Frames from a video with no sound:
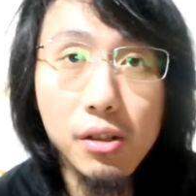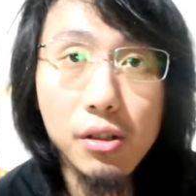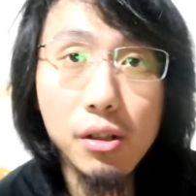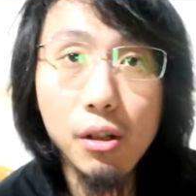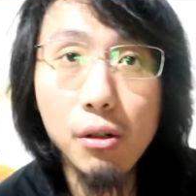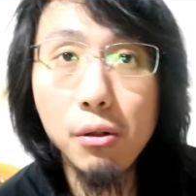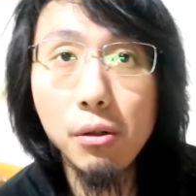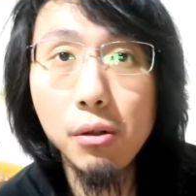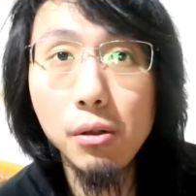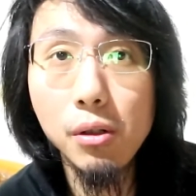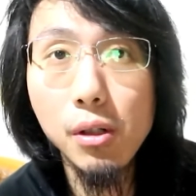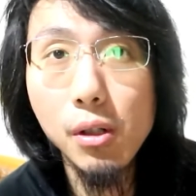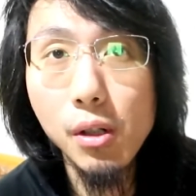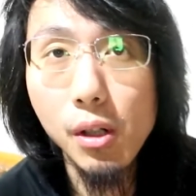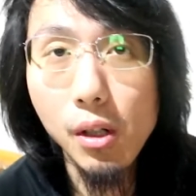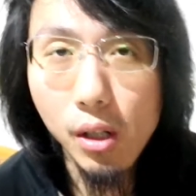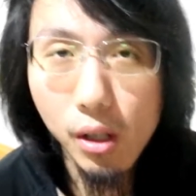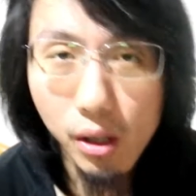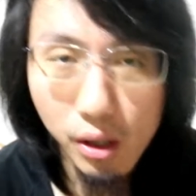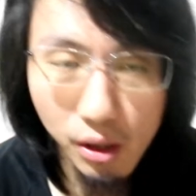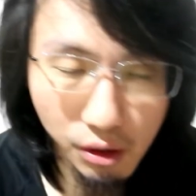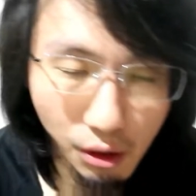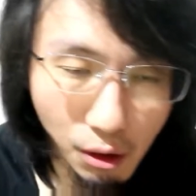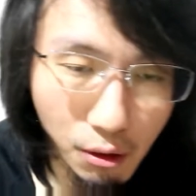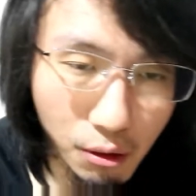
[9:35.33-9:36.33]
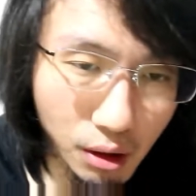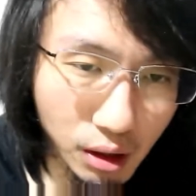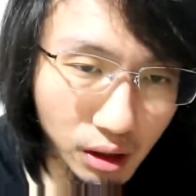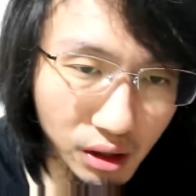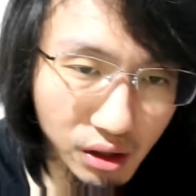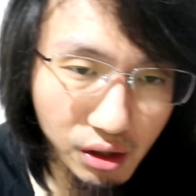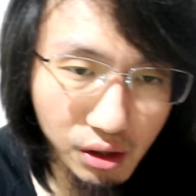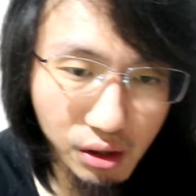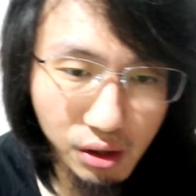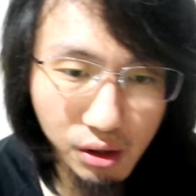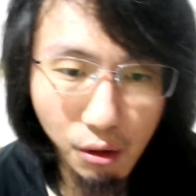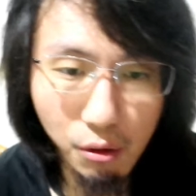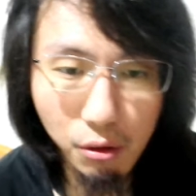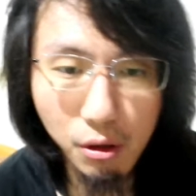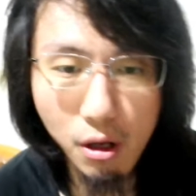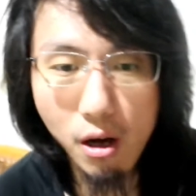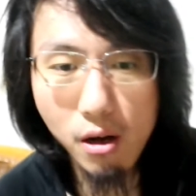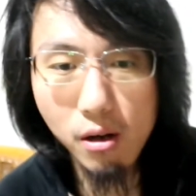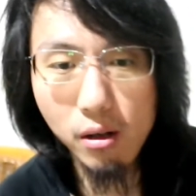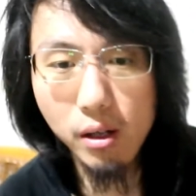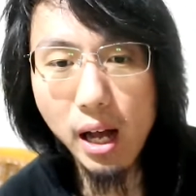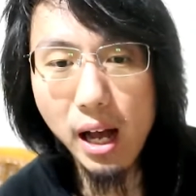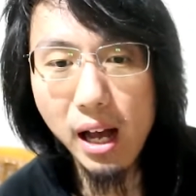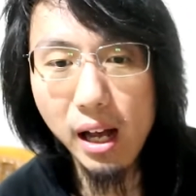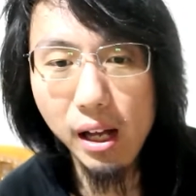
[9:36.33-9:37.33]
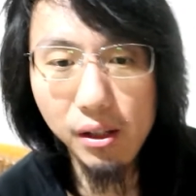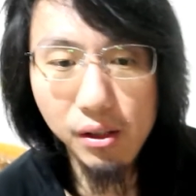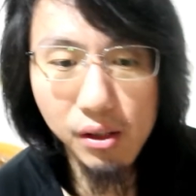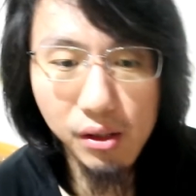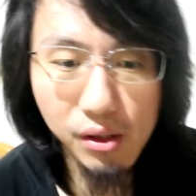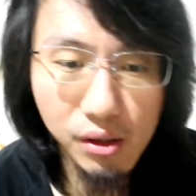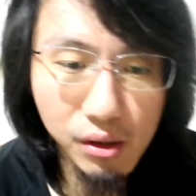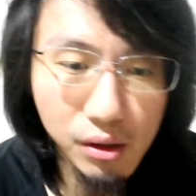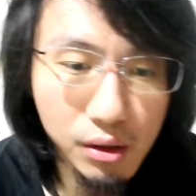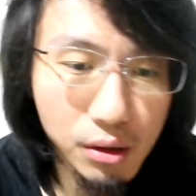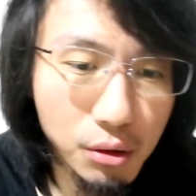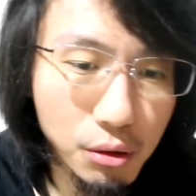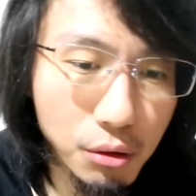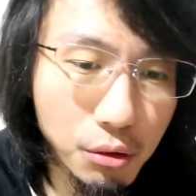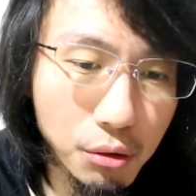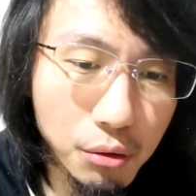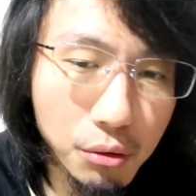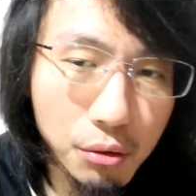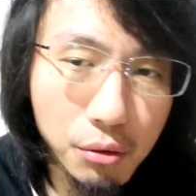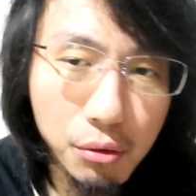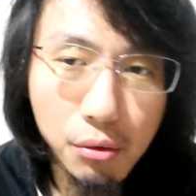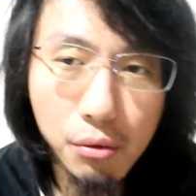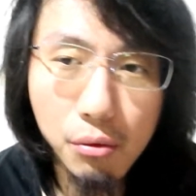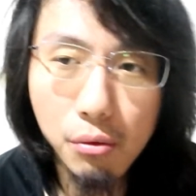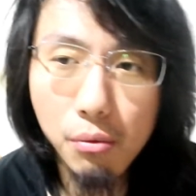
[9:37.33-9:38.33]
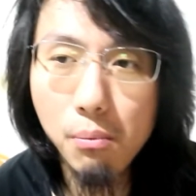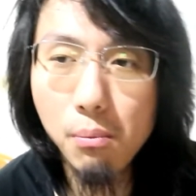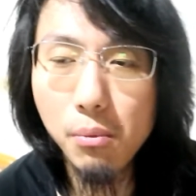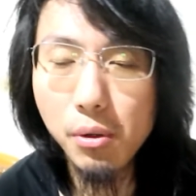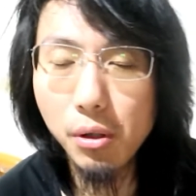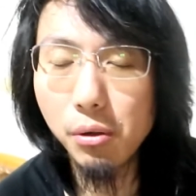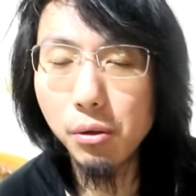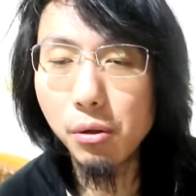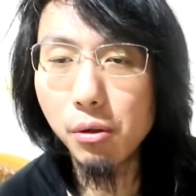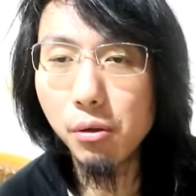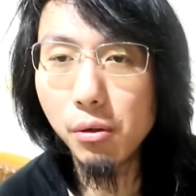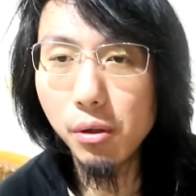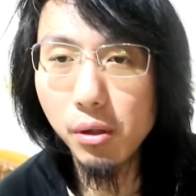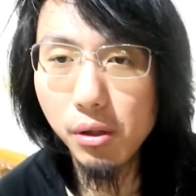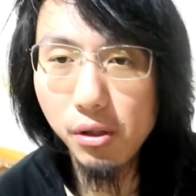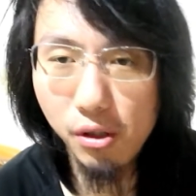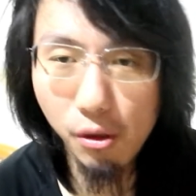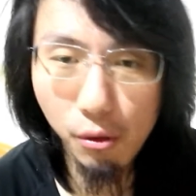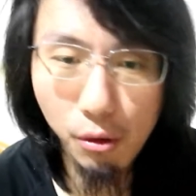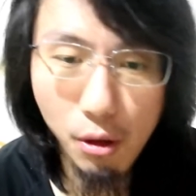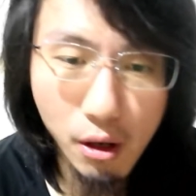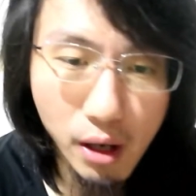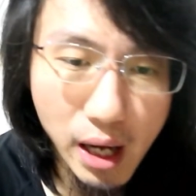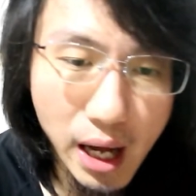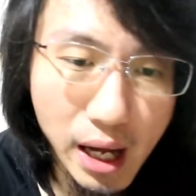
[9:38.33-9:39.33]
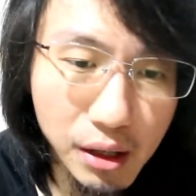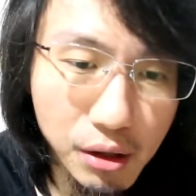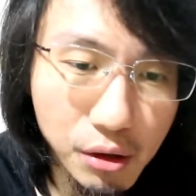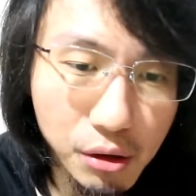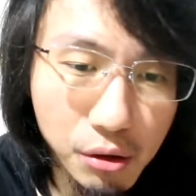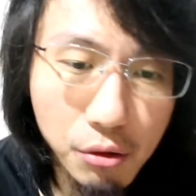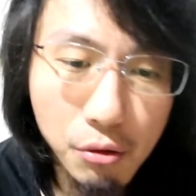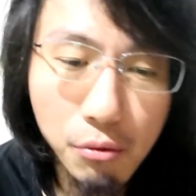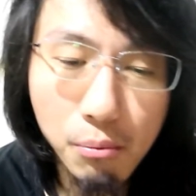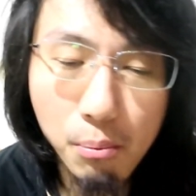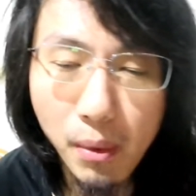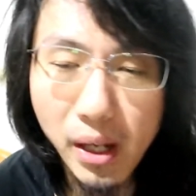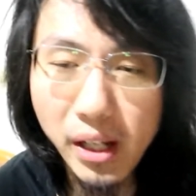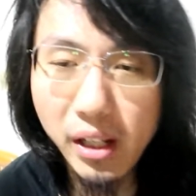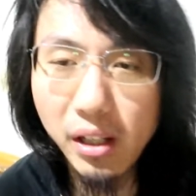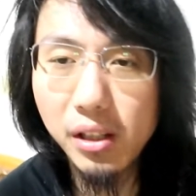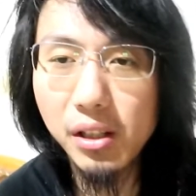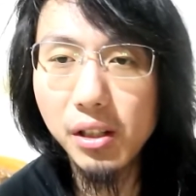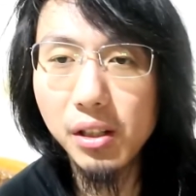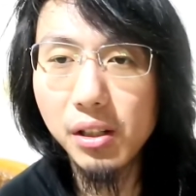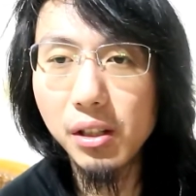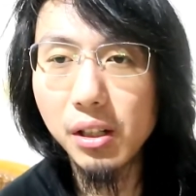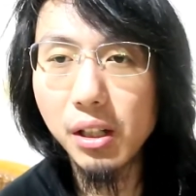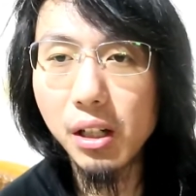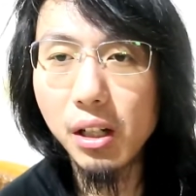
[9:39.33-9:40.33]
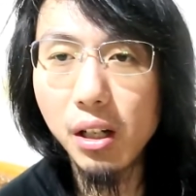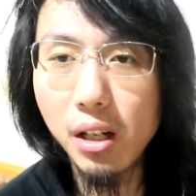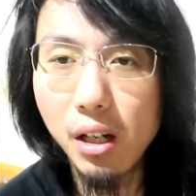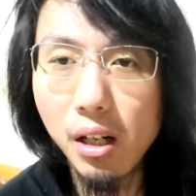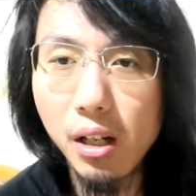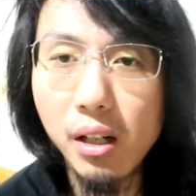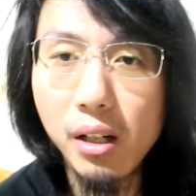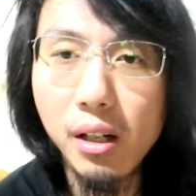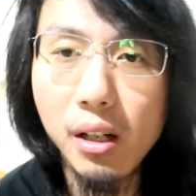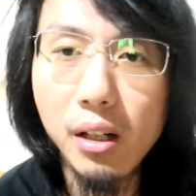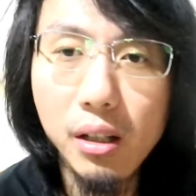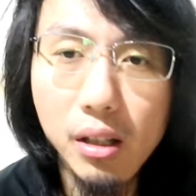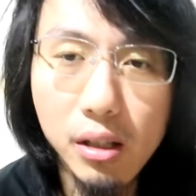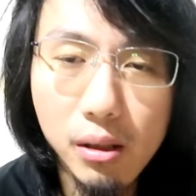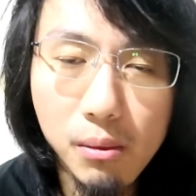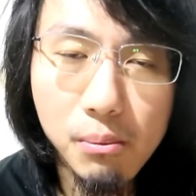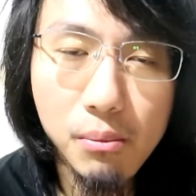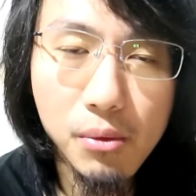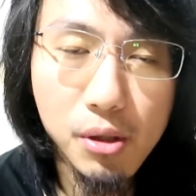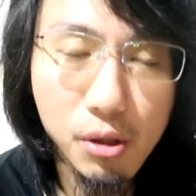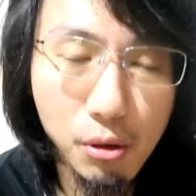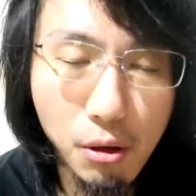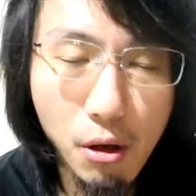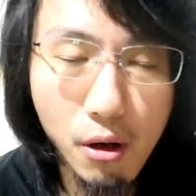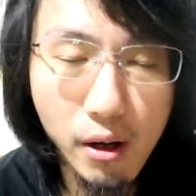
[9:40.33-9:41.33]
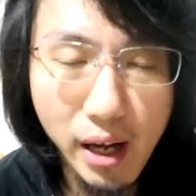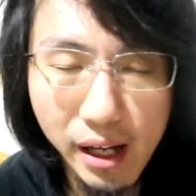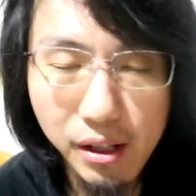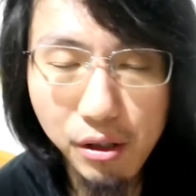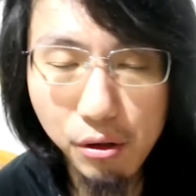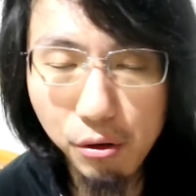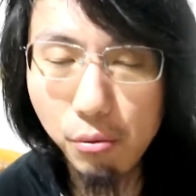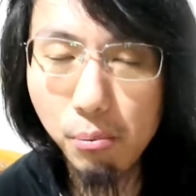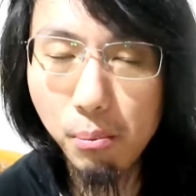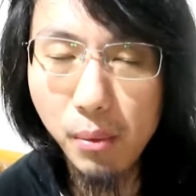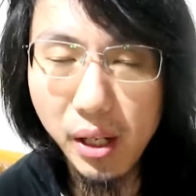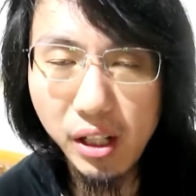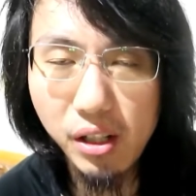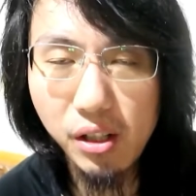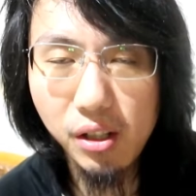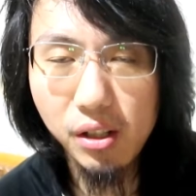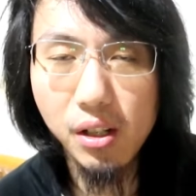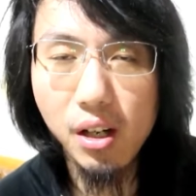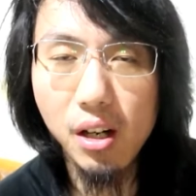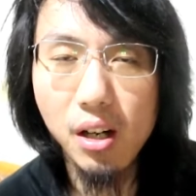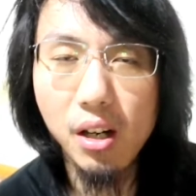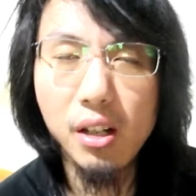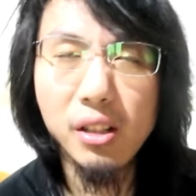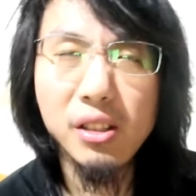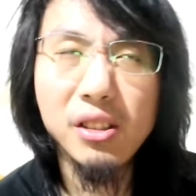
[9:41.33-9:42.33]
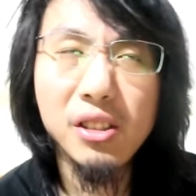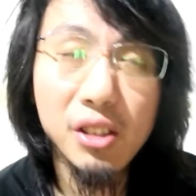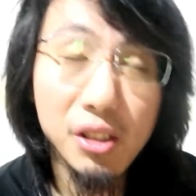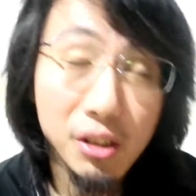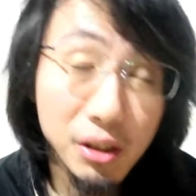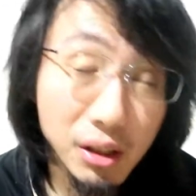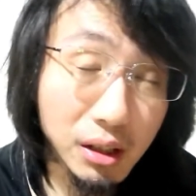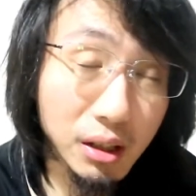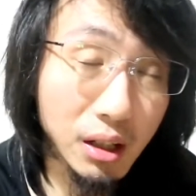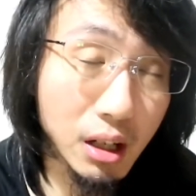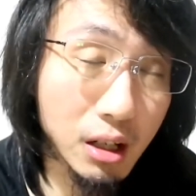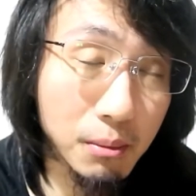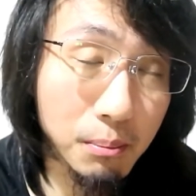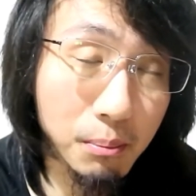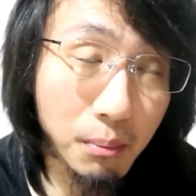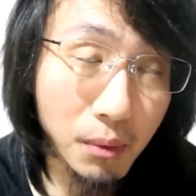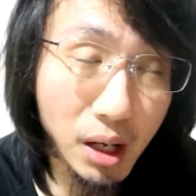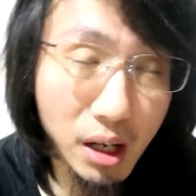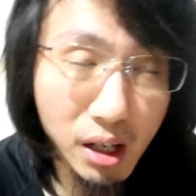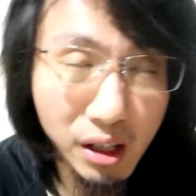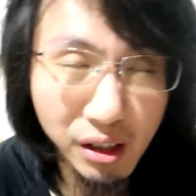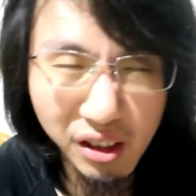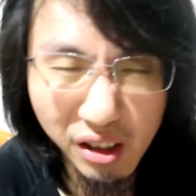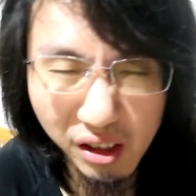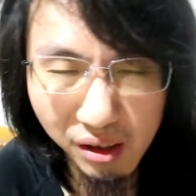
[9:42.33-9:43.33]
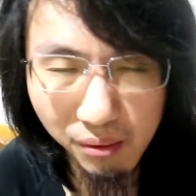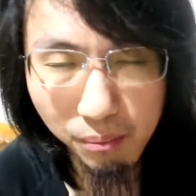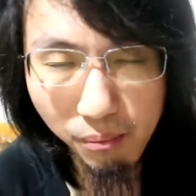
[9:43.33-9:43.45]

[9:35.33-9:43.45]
So so so long as you you know so long as you make uh, um, so long as you make a um, a,